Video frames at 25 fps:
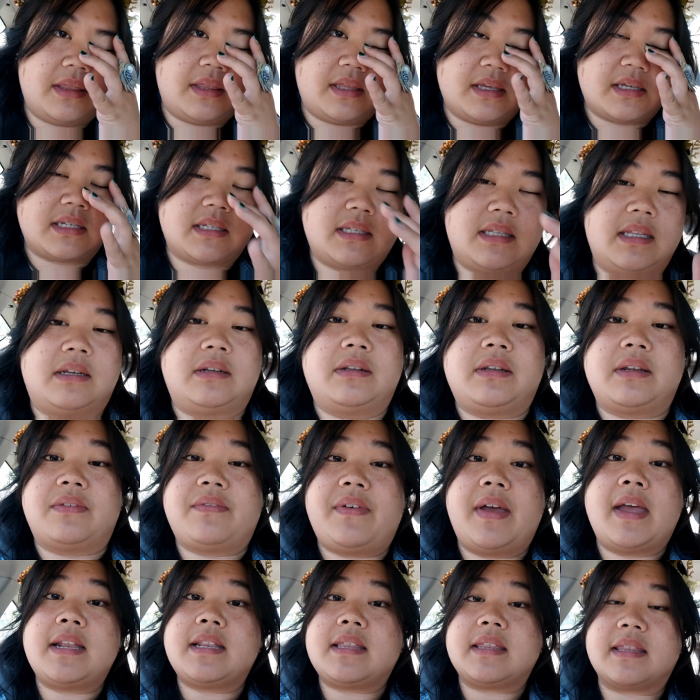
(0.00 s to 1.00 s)
this little
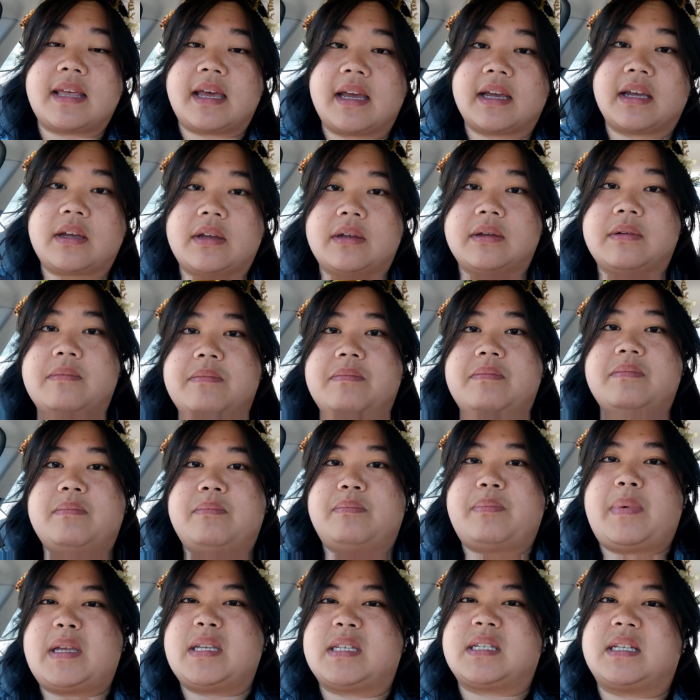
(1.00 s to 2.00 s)
event that
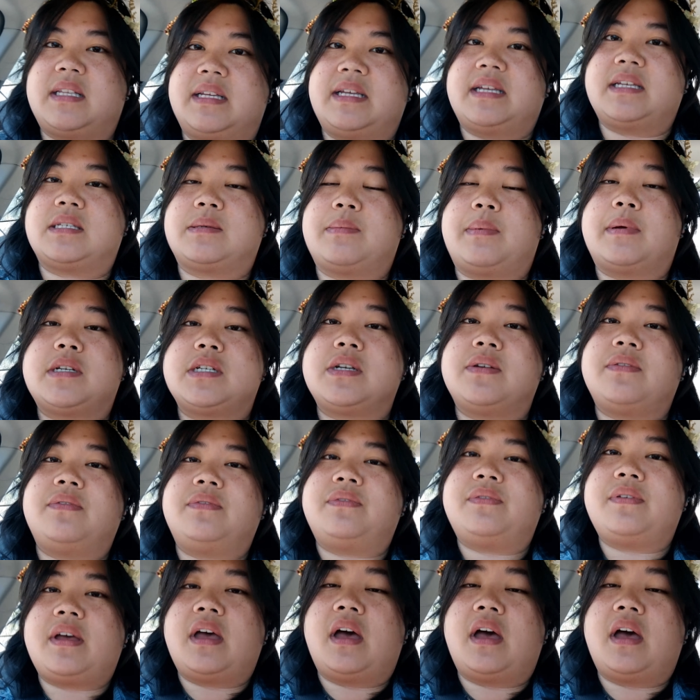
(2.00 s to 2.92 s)
basically is a bunch of